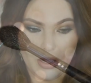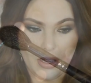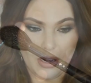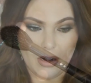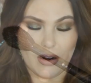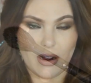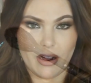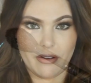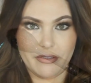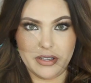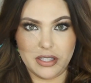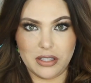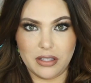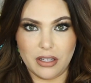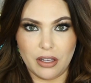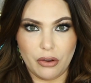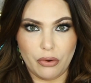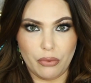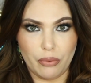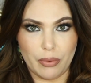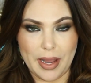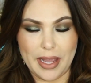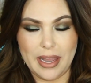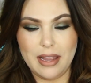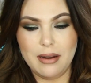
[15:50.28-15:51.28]
you know, obviously
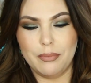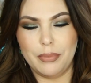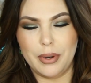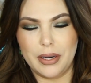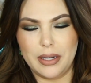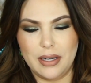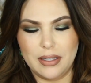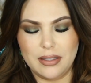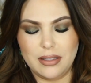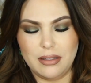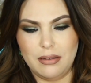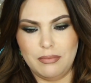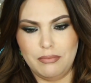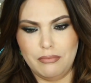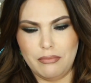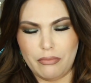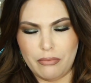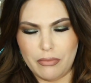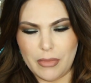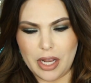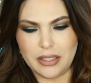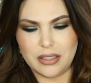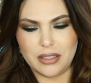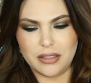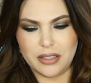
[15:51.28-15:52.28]
great, but doesn't
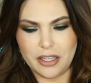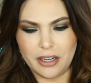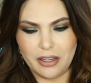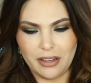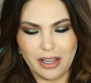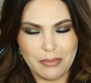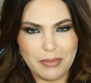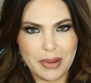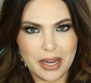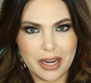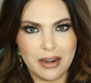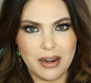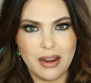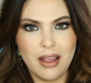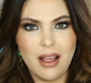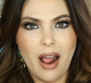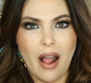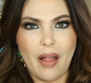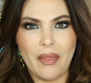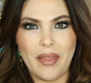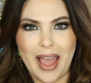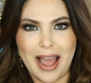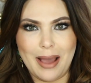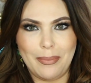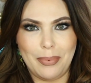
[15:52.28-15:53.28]
necessarily mean
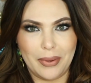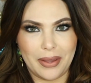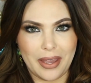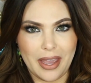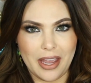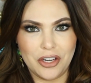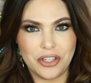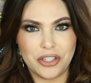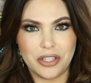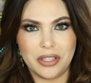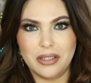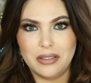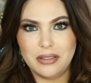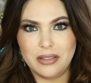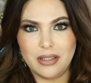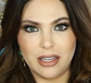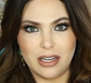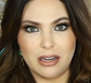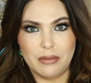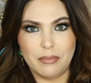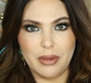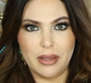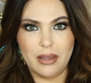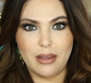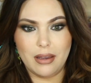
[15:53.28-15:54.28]
the application is
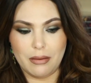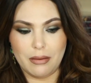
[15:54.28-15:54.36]
gonna be